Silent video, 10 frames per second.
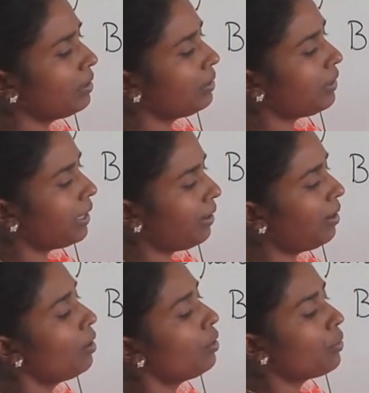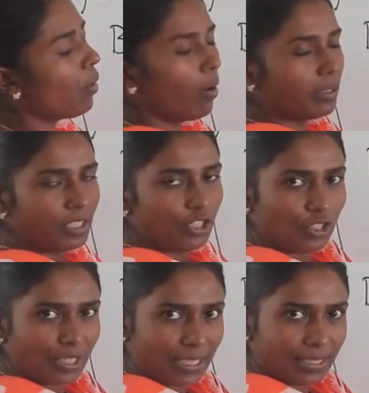There the
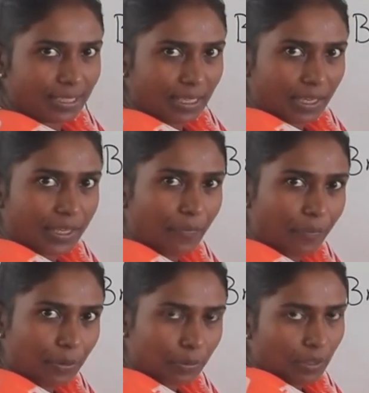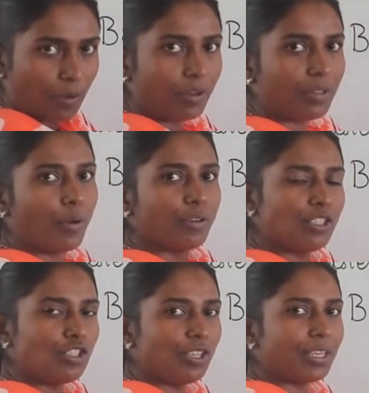oxygen is diffused, or the
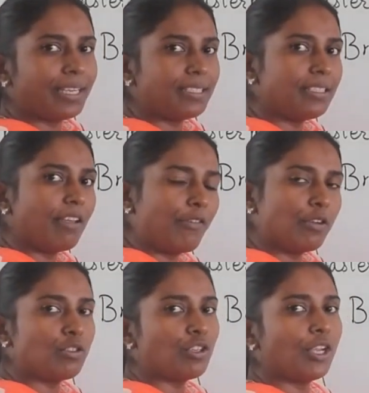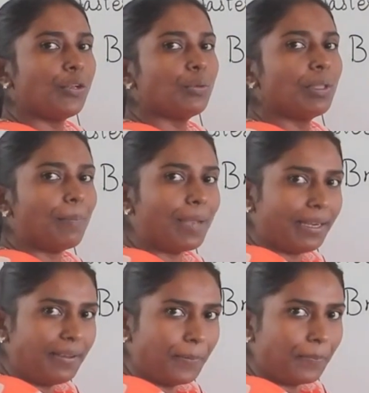oxygen gets diffused into the
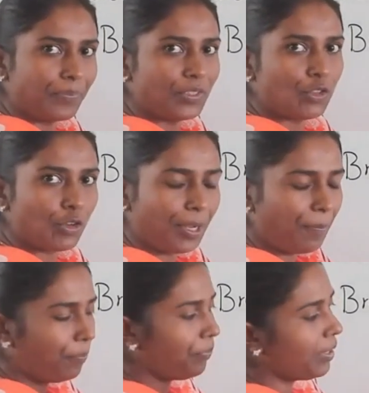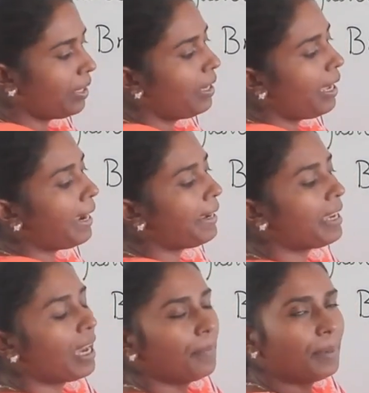blood stream
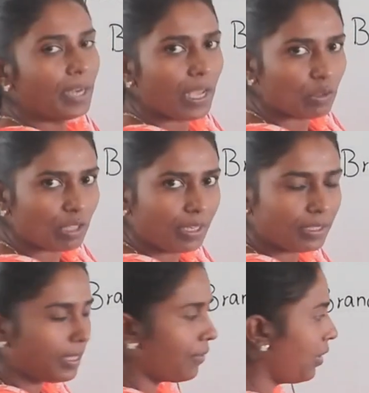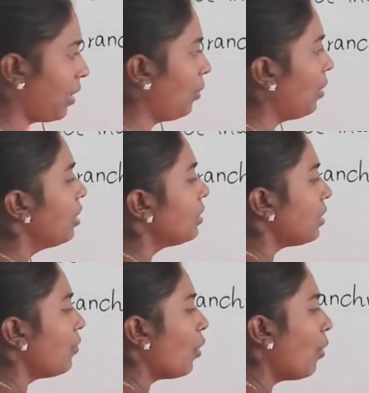and carbon dioxide is given out.
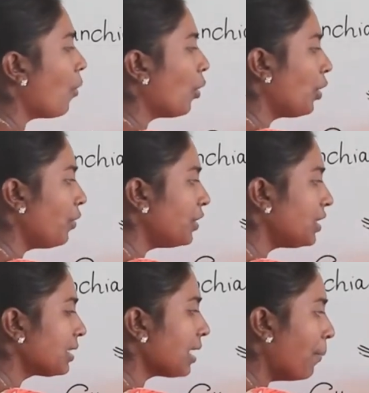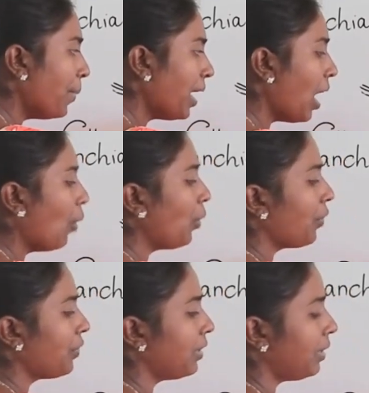So the water which is coming out
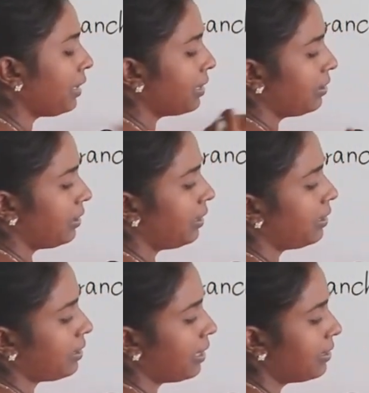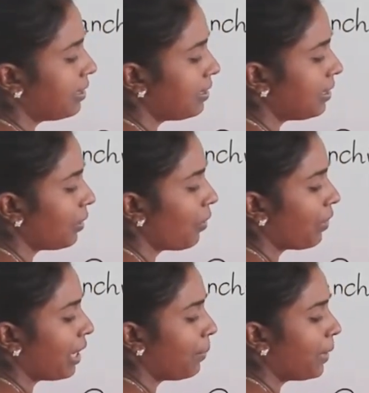of the gills, it is consisting
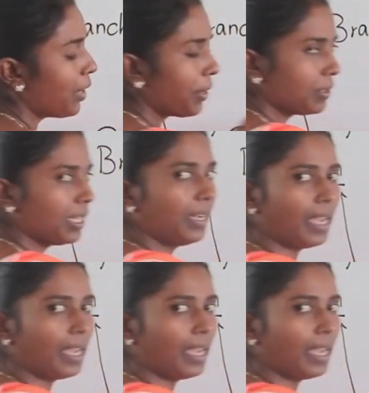of carbon dioxide